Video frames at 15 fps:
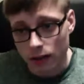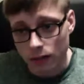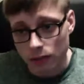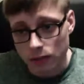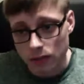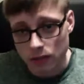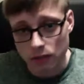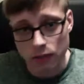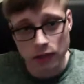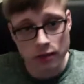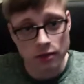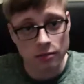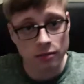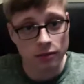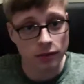definitely,
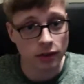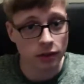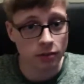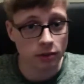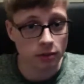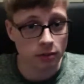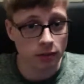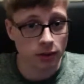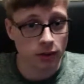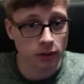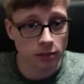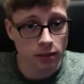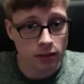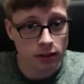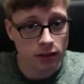you know, people are going to
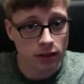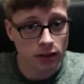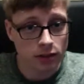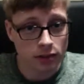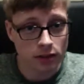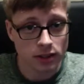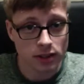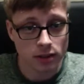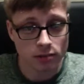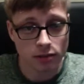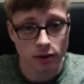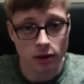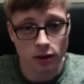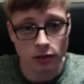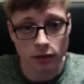be dressed up for
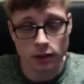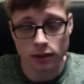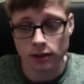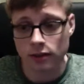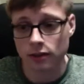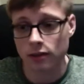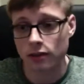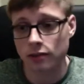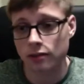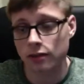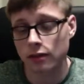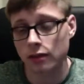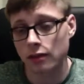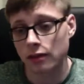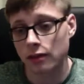Halloween this year,
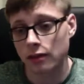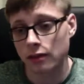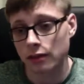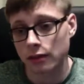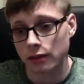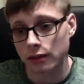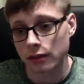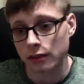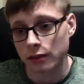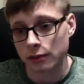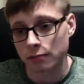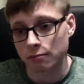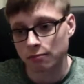you know.